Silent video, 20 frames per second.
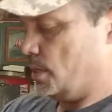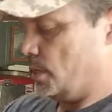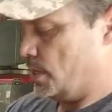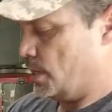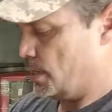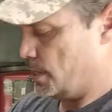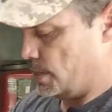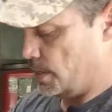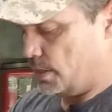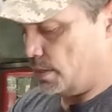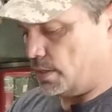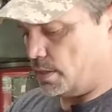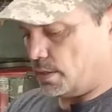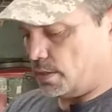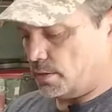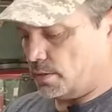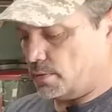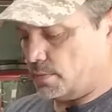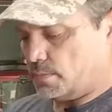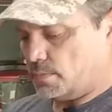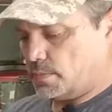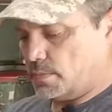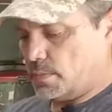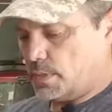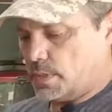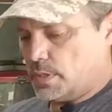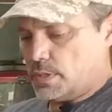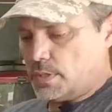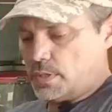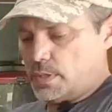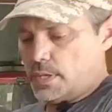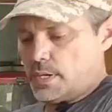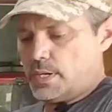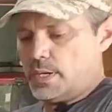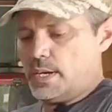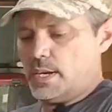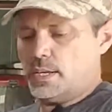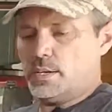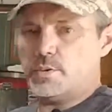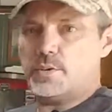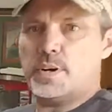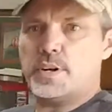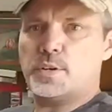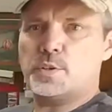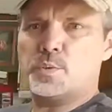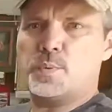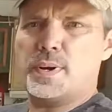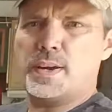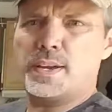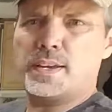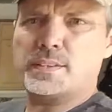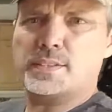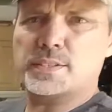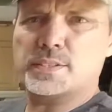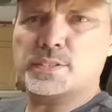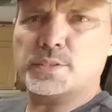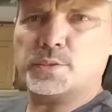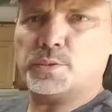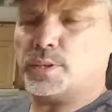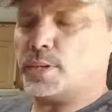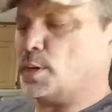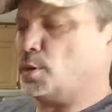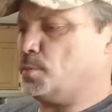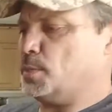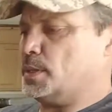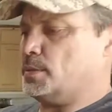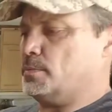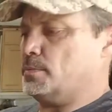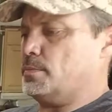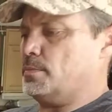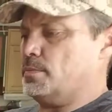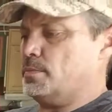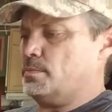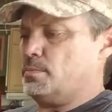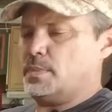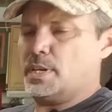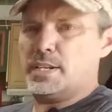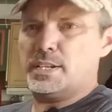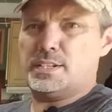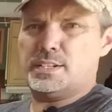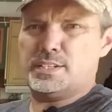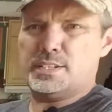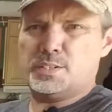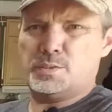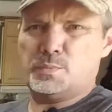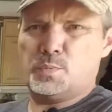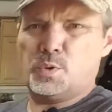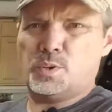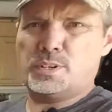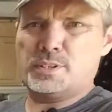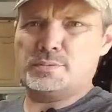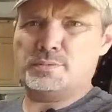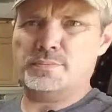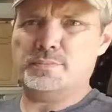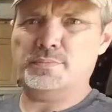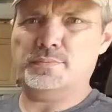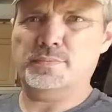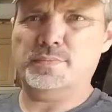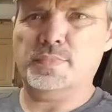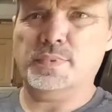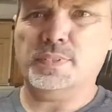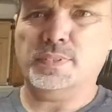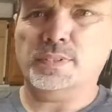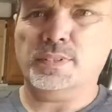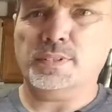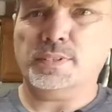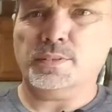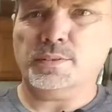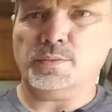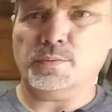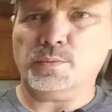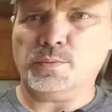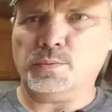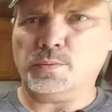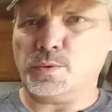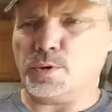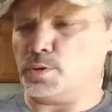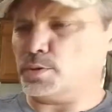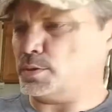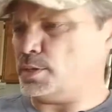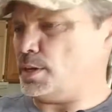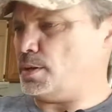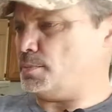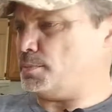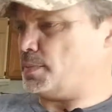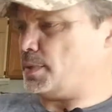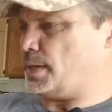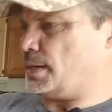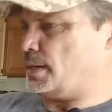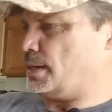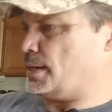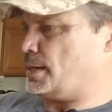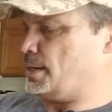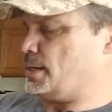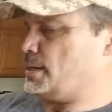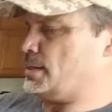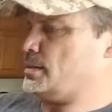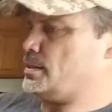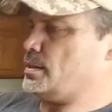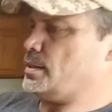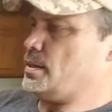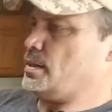and then I kind of ground away at this little helmet, make it a little more worked up. And